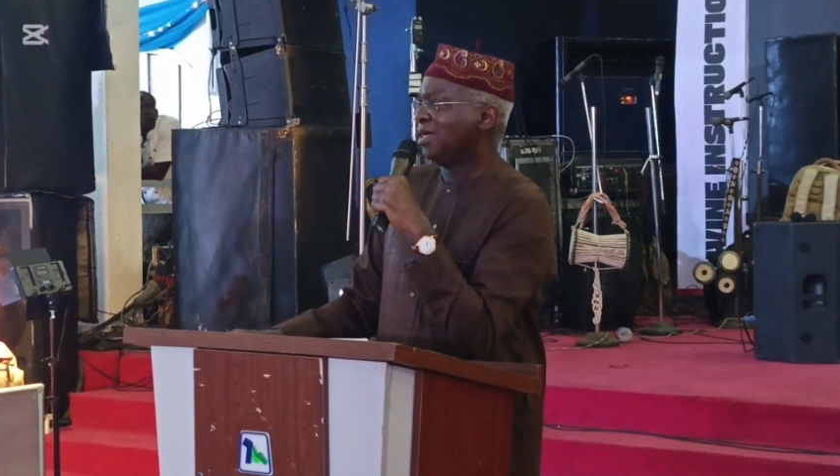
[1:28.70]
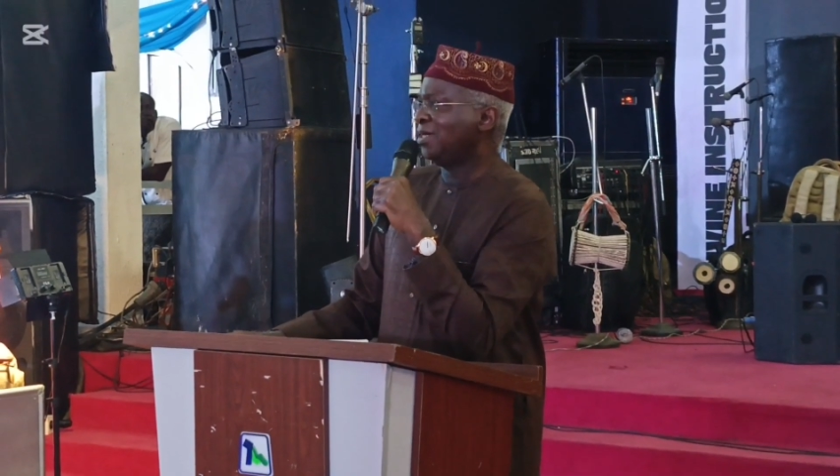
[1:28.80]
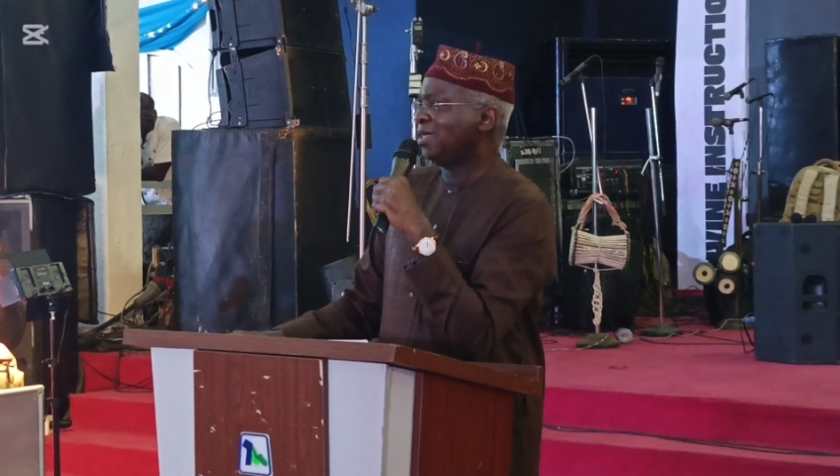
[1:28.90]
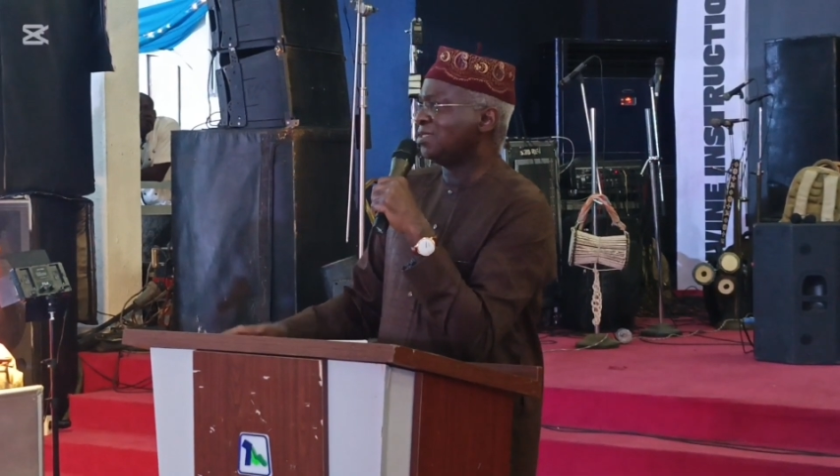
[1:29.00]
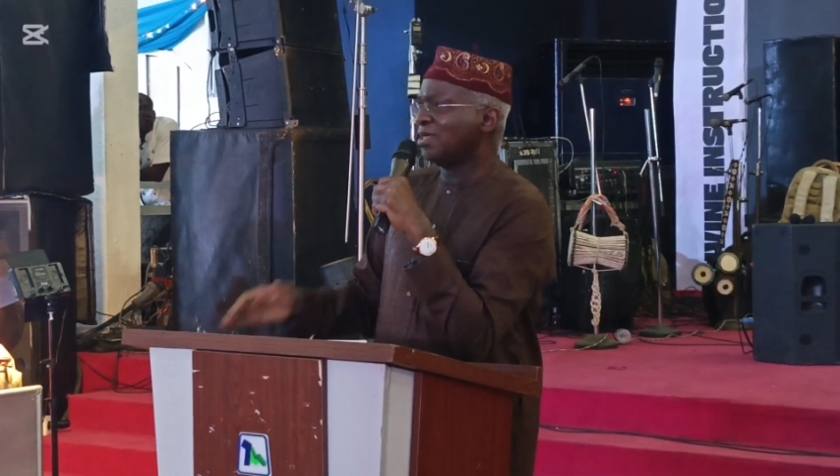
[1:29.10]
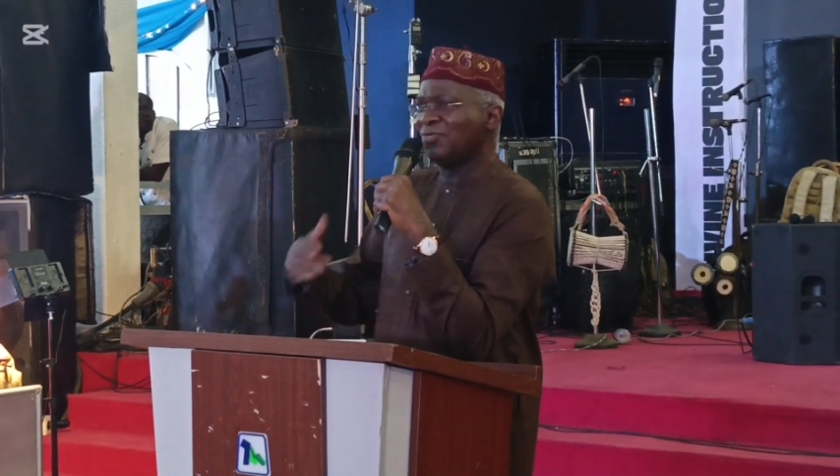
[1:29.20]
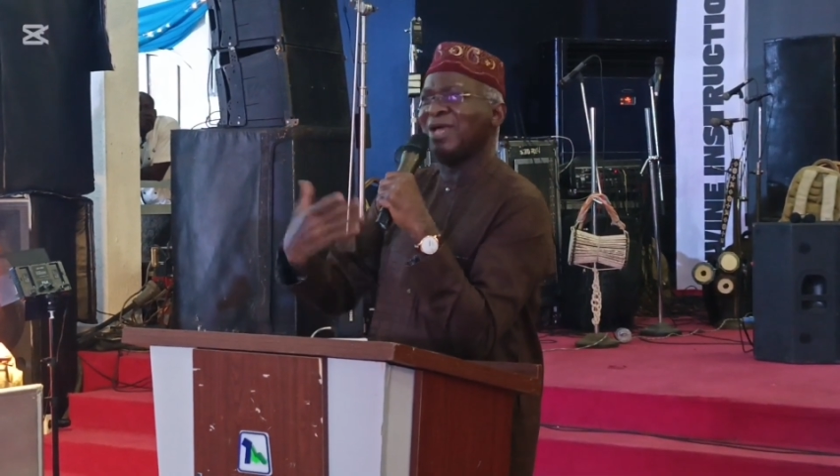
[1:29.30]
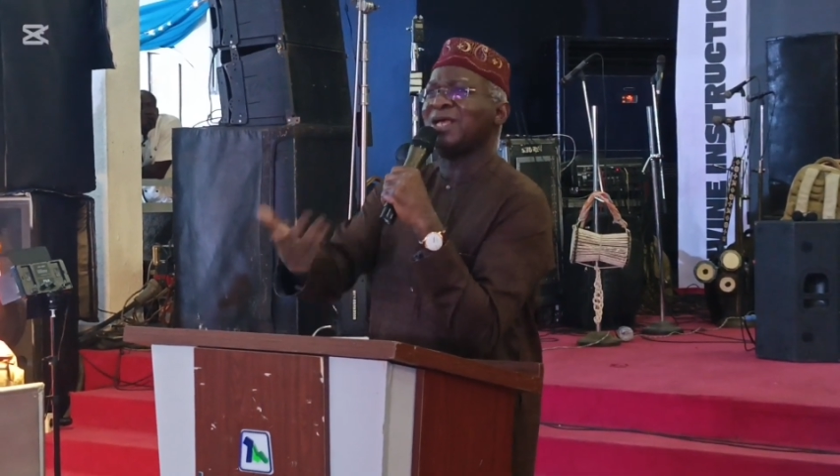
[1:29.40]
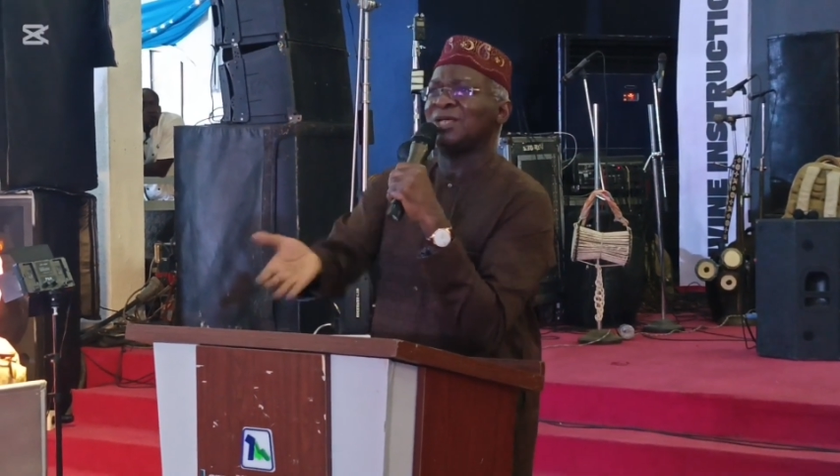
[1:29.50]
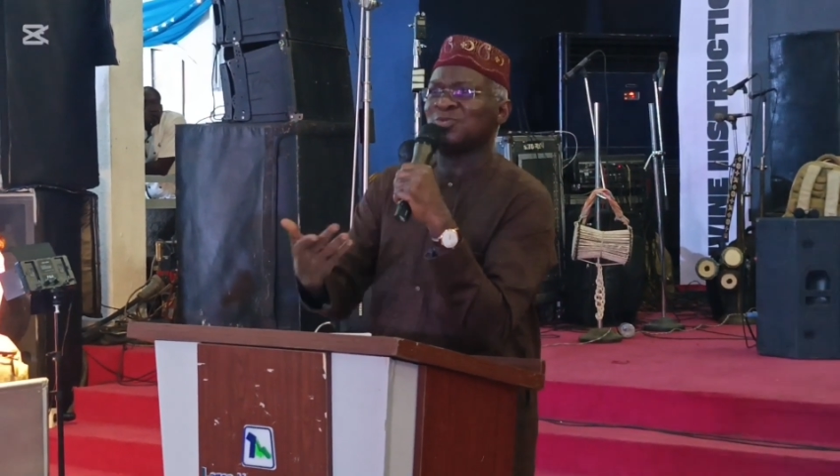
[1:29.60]
And I said,
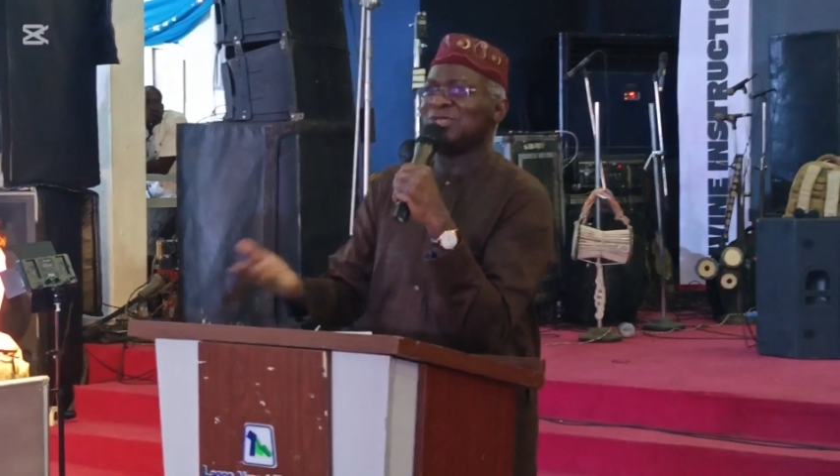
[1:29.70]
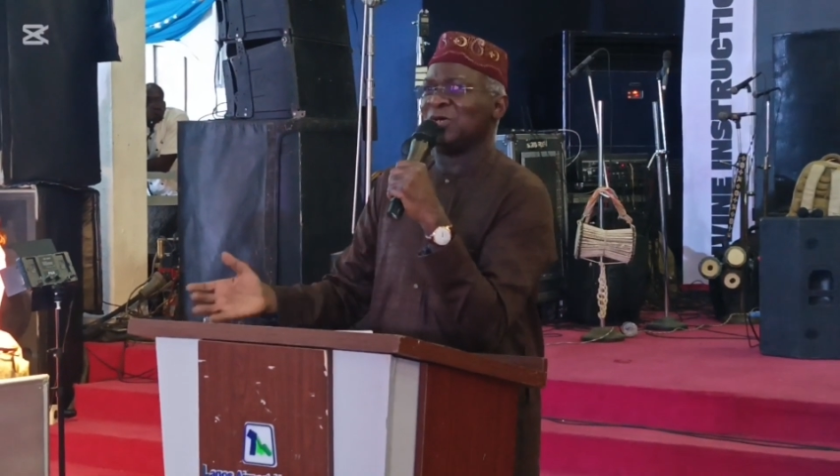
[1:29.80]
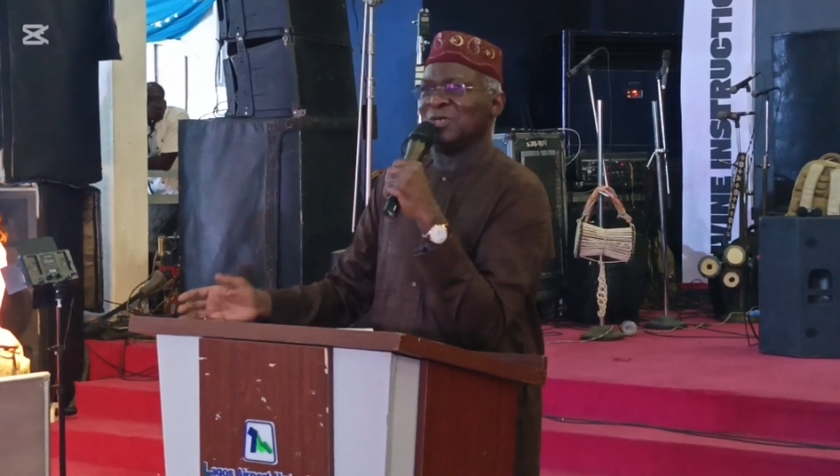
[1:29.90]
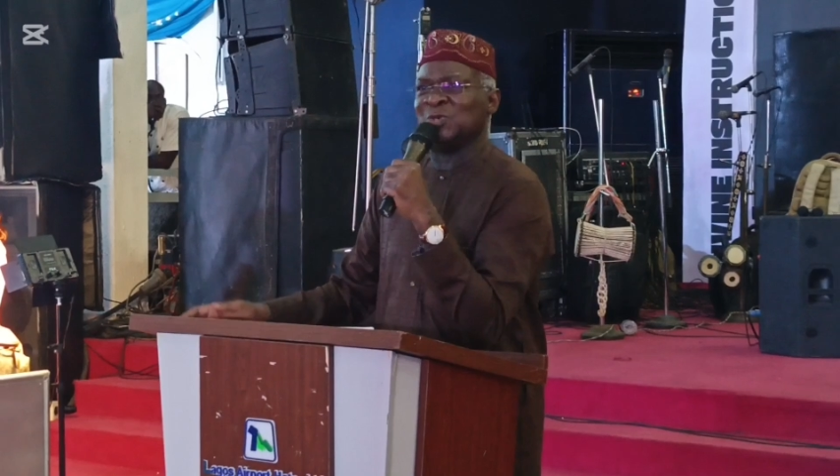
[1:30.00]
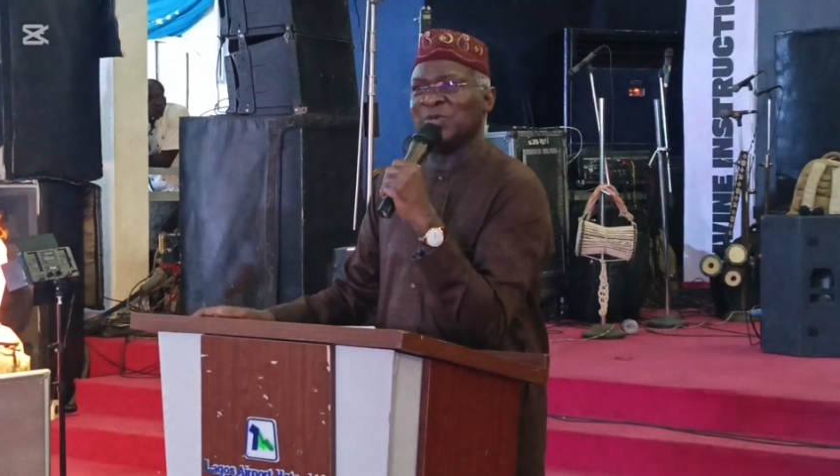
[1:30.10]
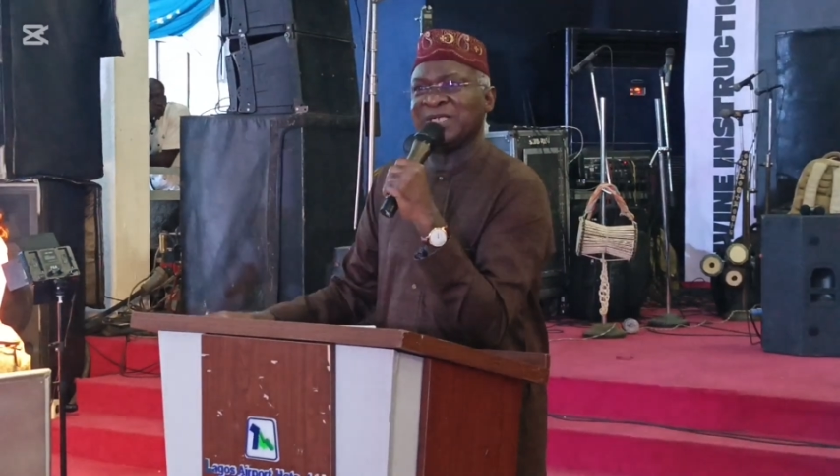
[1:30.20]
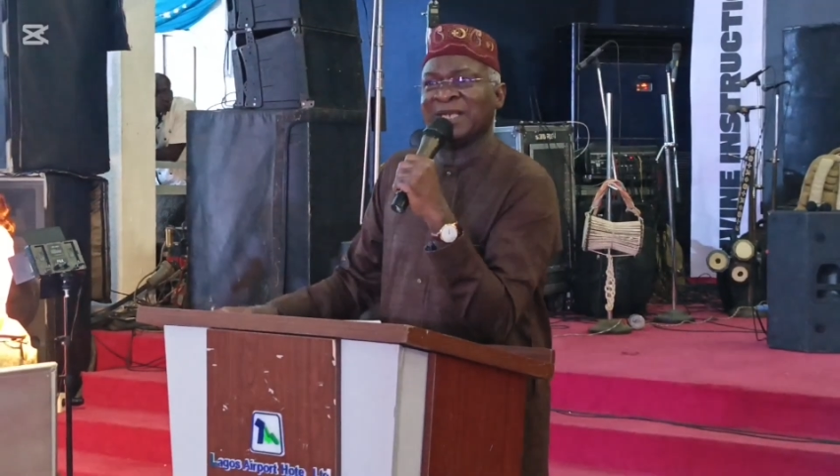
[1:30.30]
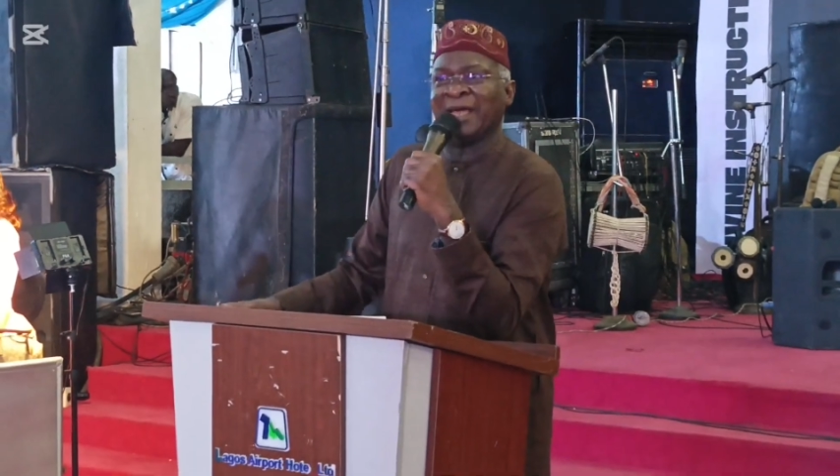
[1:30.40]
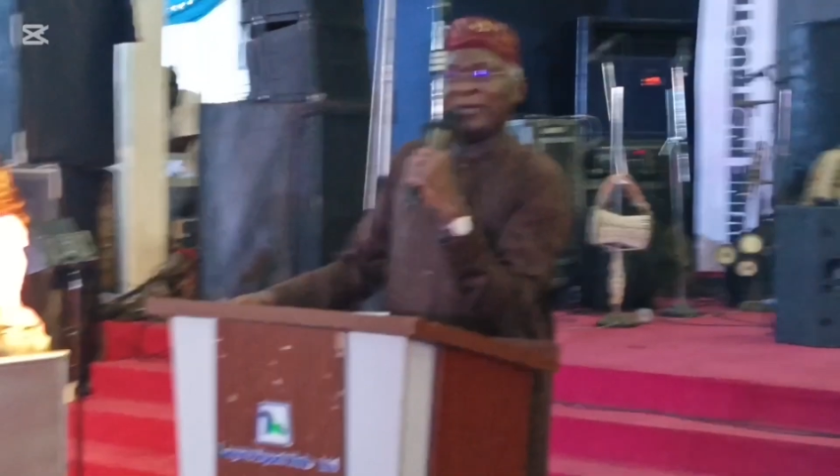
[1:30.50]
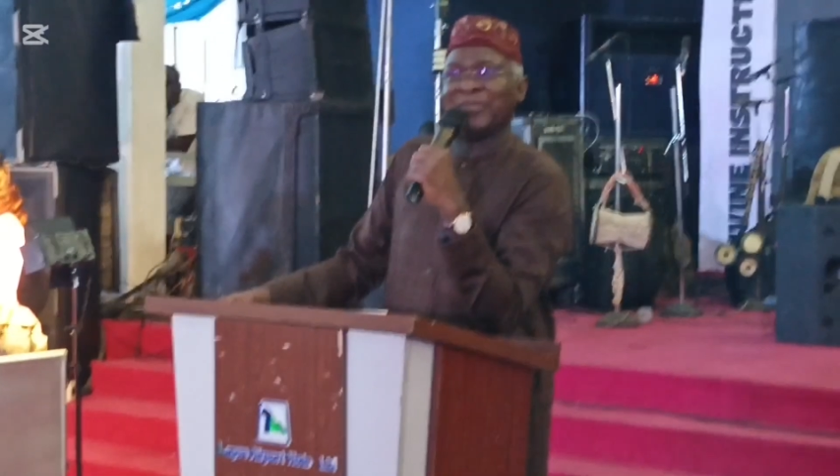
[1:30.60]
why can't we just do it
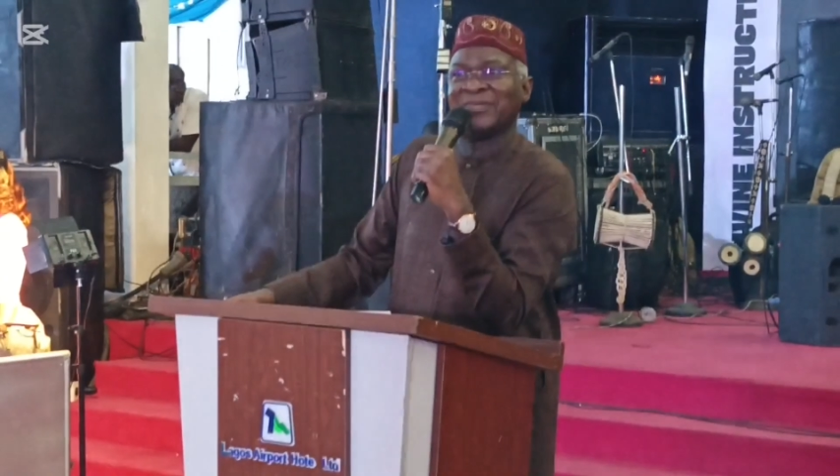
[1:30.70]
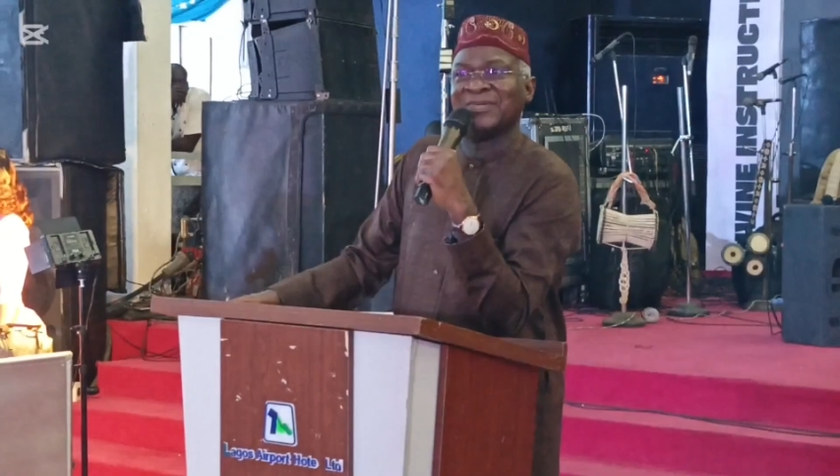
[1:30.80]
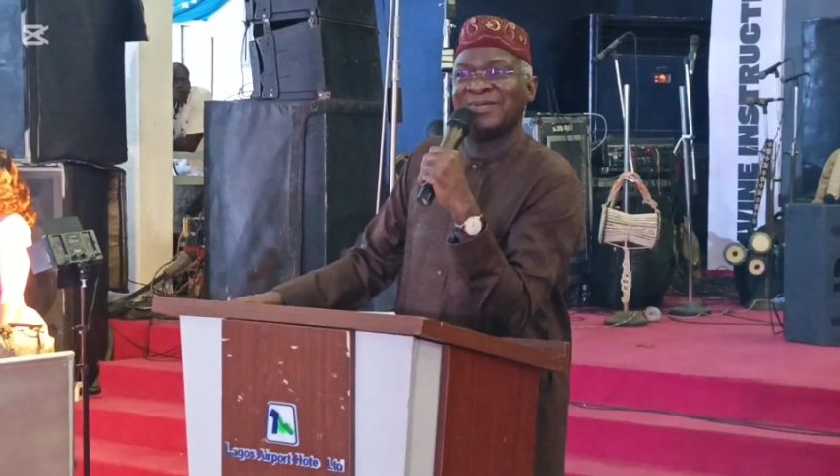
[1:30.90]
now?